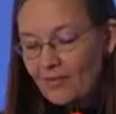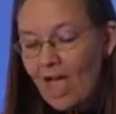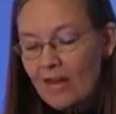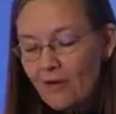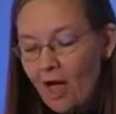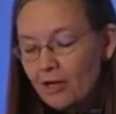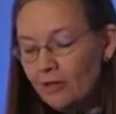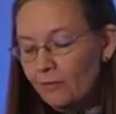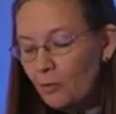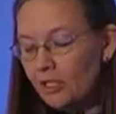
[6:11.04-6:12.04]
out of
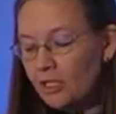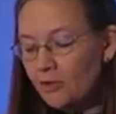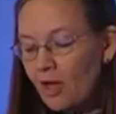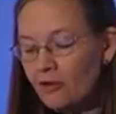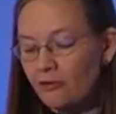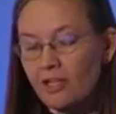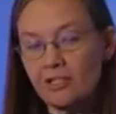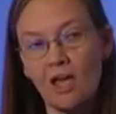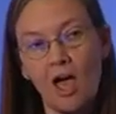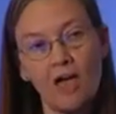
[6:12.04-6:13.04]
142
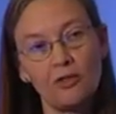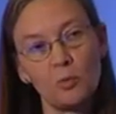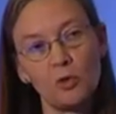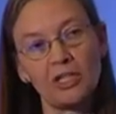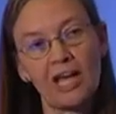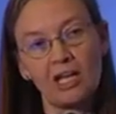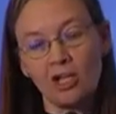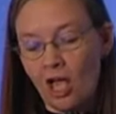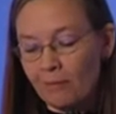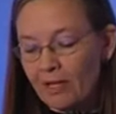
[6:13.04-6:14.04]
countries on the World
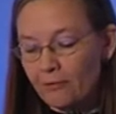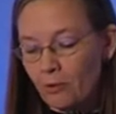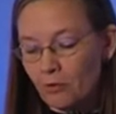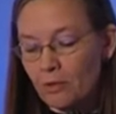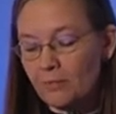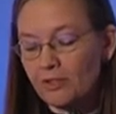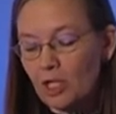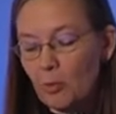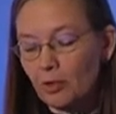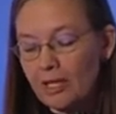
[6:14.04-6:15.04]
Economic Forum's
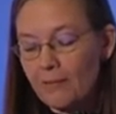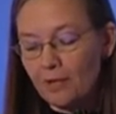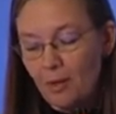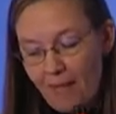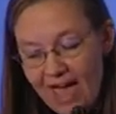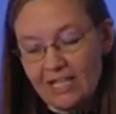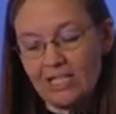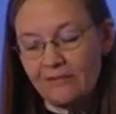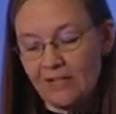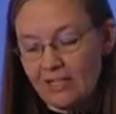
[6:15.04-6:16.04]
Global
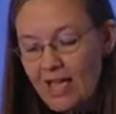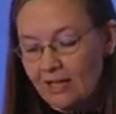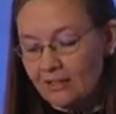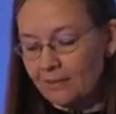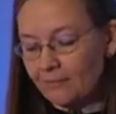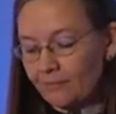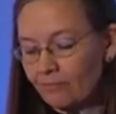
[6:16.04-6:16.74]
Competitive Index.